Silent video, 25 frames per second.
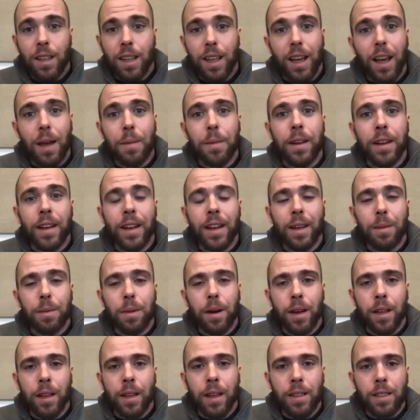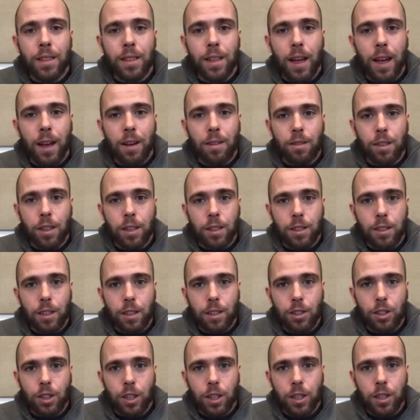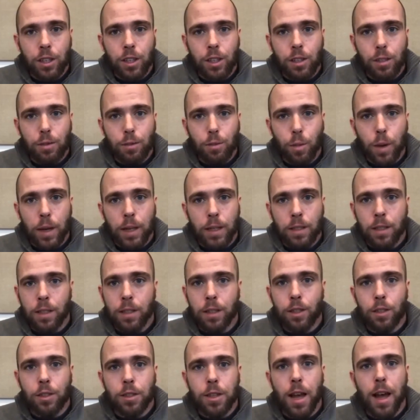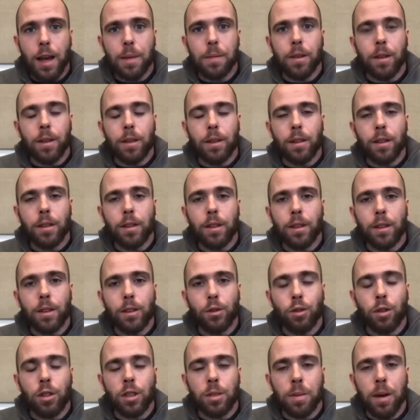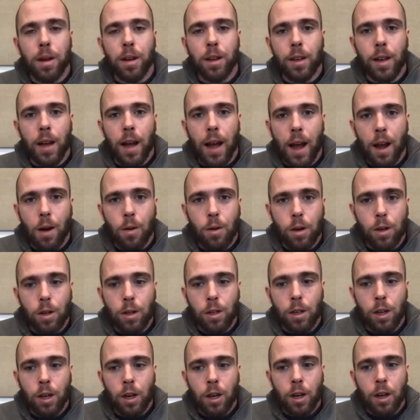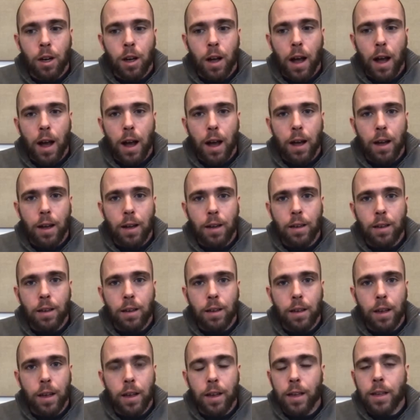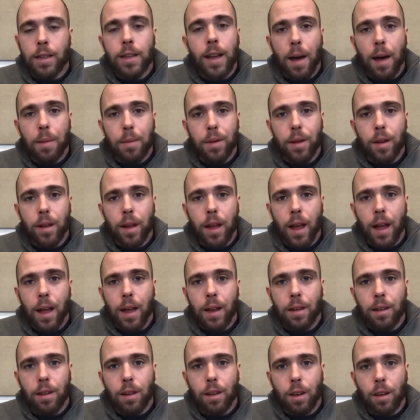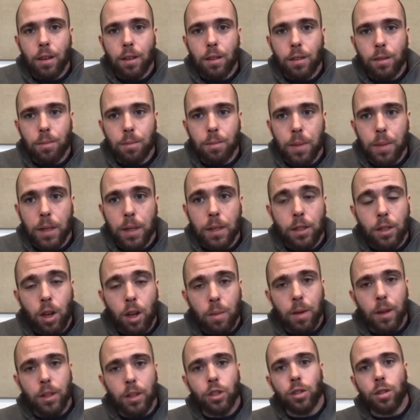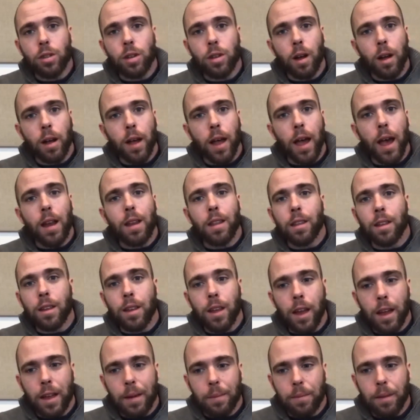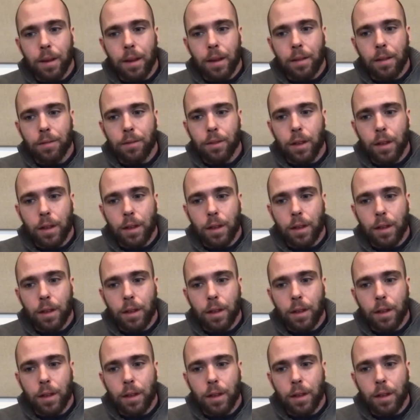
yeah, I mean, anybody that's not researching, you're wasting your time. The, you could spend an hour on any topic and be so much ahead of the game. If